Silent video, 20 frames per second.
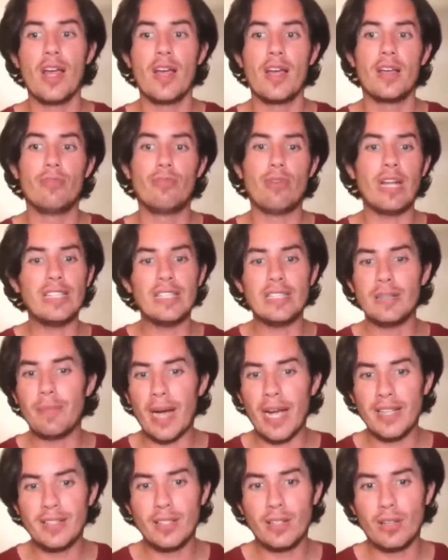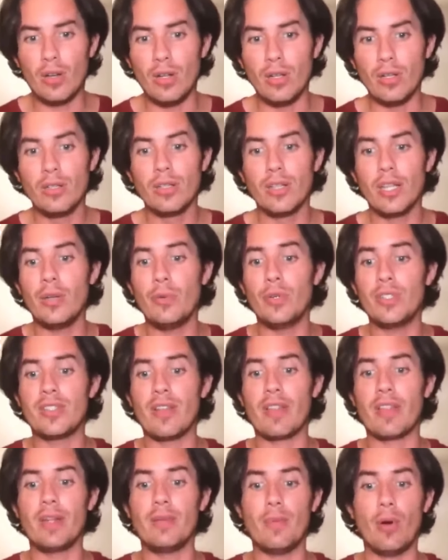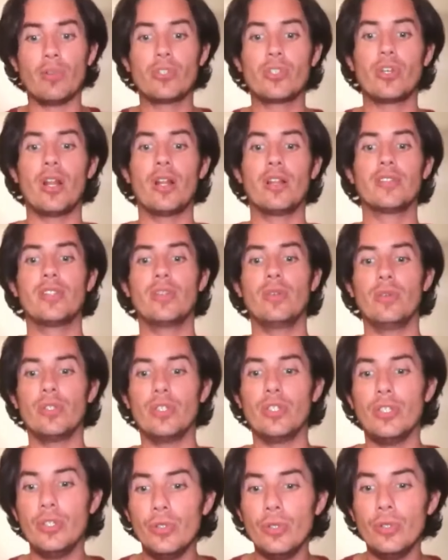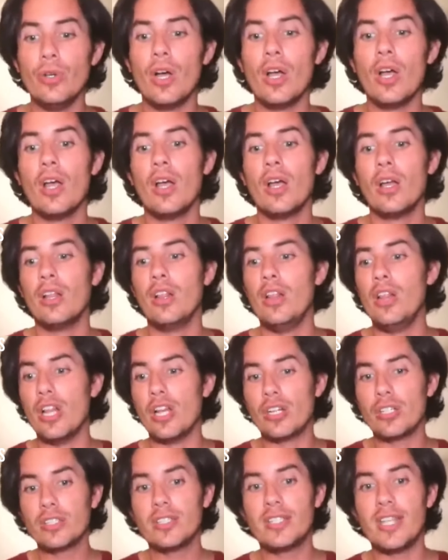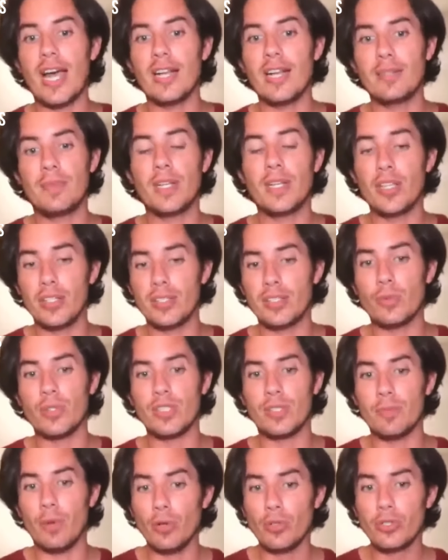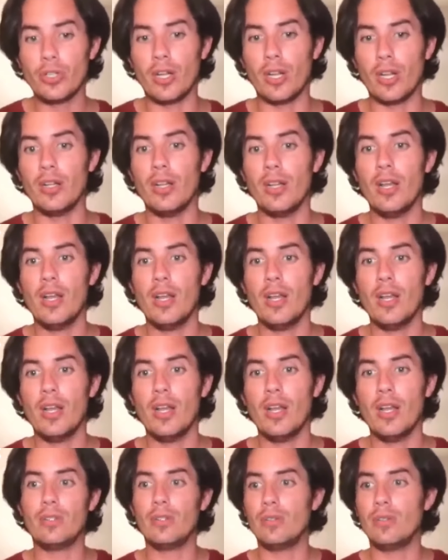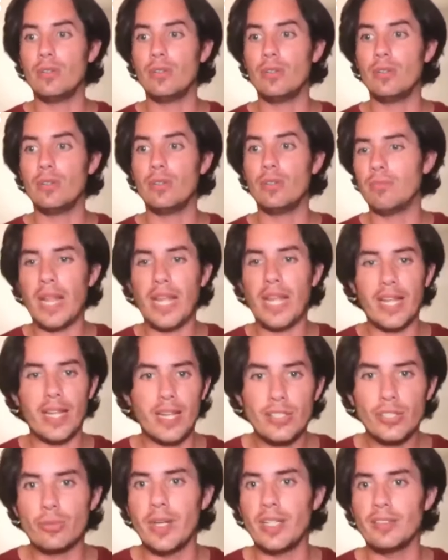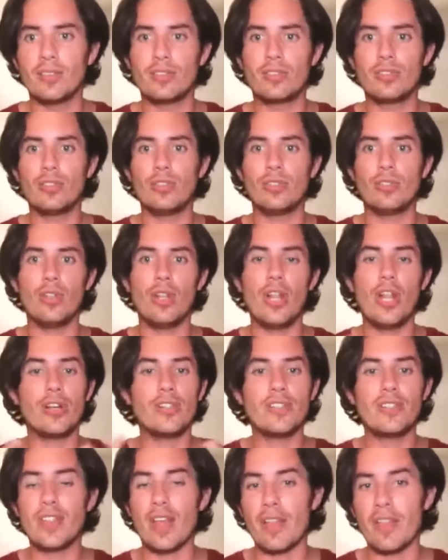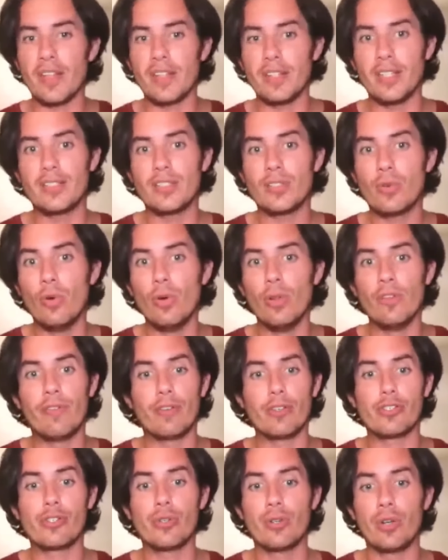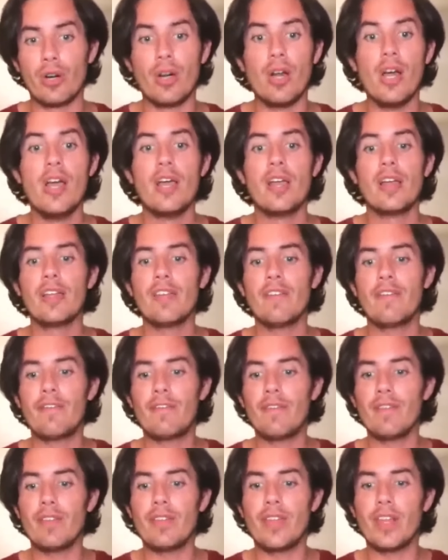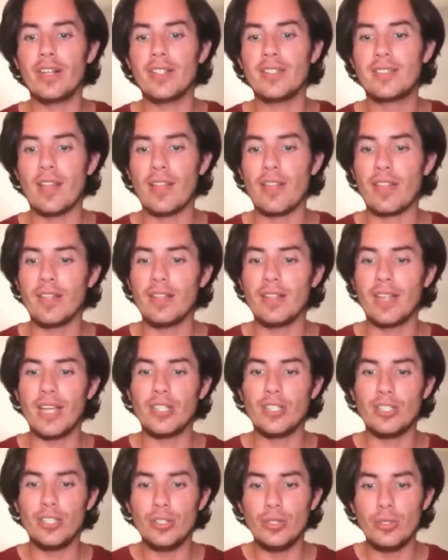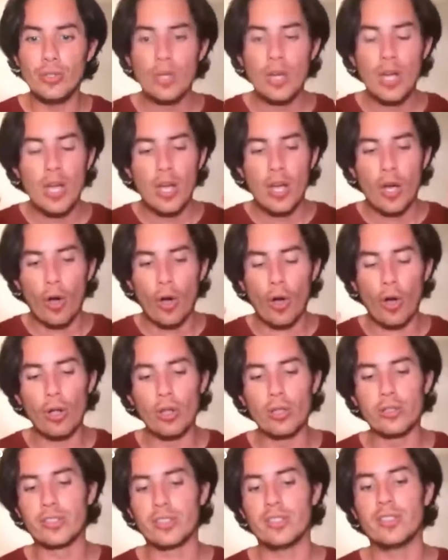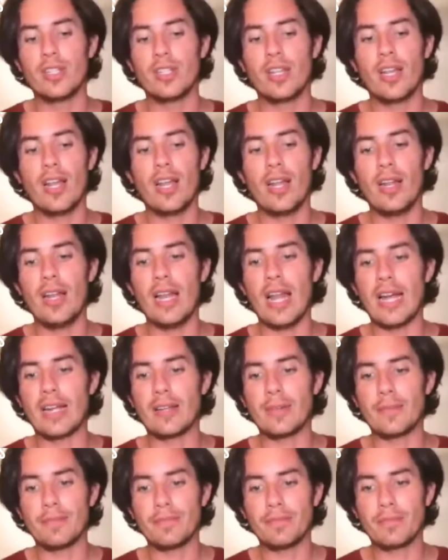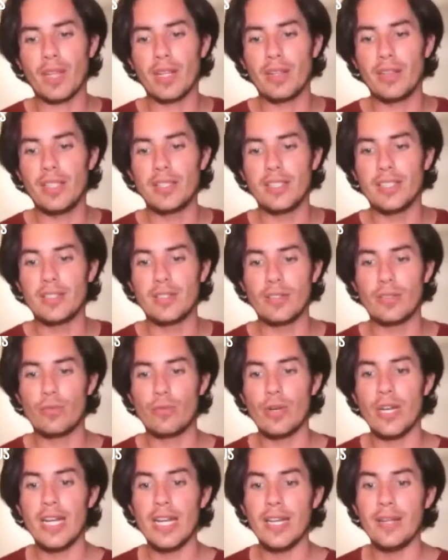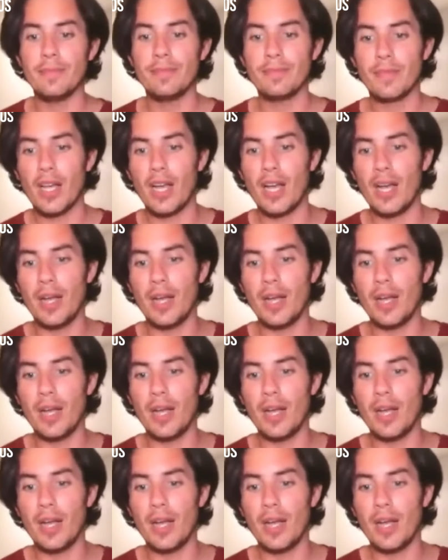riding the bicycle, it was something emotional. So you learned that because it was emotional. To play an instrument, to learn something in the school, for sure, if there is something that you hold like this is really